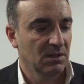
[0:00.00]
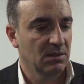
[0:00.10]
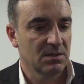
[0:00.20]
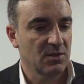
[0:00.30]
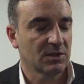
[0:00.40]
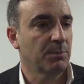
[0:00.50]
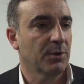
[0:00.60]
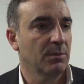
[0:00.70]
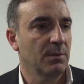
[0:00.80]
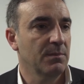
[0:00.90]
it's not a
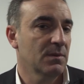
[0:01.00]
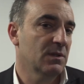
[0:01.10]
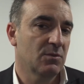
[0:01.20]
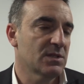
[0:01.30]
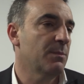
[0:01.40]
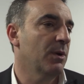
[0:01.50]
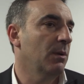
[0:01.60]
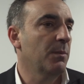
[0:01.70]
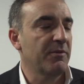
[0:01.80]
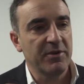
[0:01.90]
problem. It was a
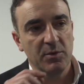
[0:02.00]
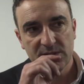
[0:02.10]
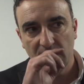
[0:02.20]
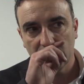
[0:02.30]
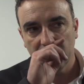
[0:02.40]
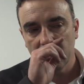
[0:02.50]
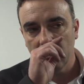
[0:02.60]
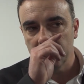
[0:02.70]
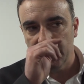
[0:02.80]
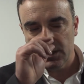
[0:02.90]
problem if he was out of the
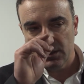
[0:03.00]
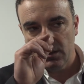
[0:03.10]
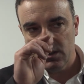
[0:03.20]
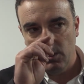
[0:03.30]
competition in this